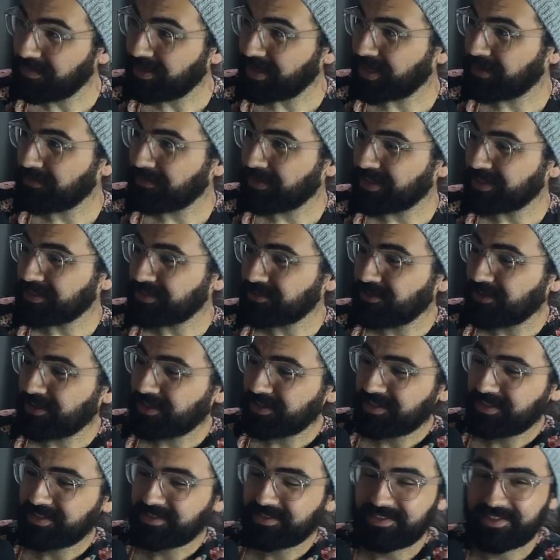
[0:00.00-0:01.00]
But anyway, let's look
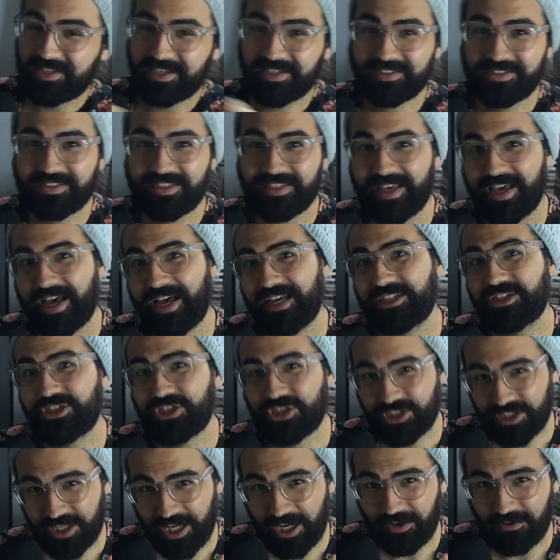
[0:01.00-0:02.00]
at this dusty ass
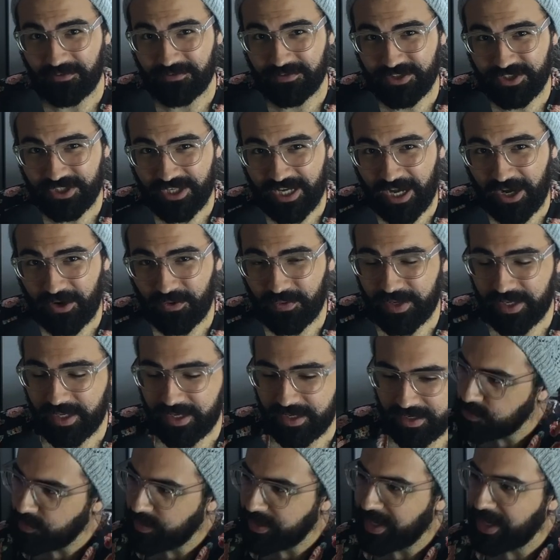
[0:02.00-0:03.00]
shelf, shall
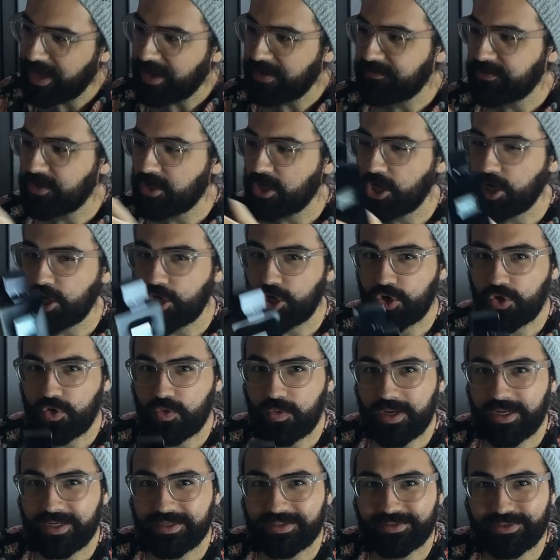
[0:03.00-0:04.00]
we? We have
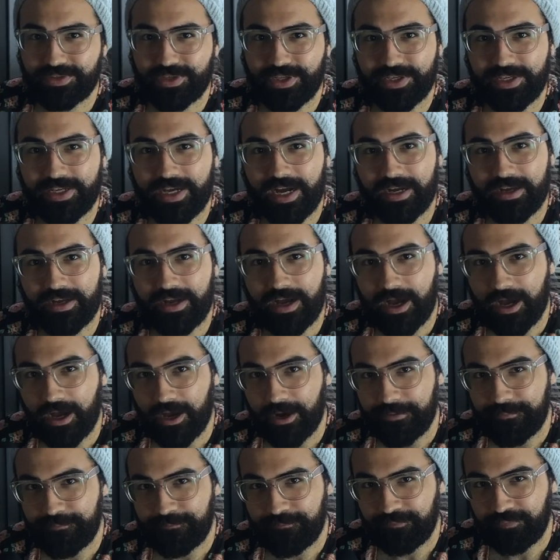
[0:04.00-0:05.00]
Eau de
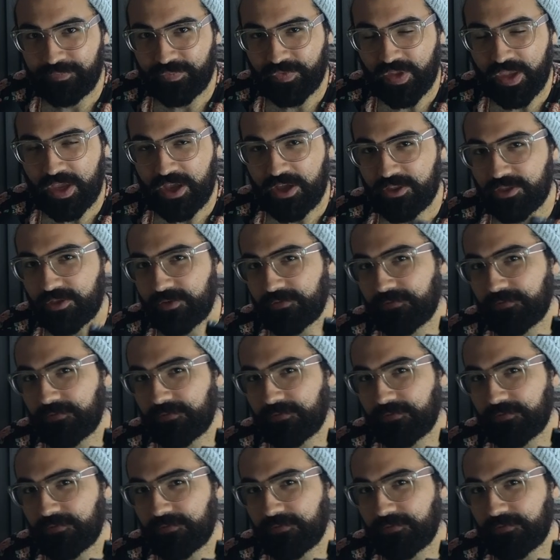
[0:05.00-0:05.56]
Gaga, the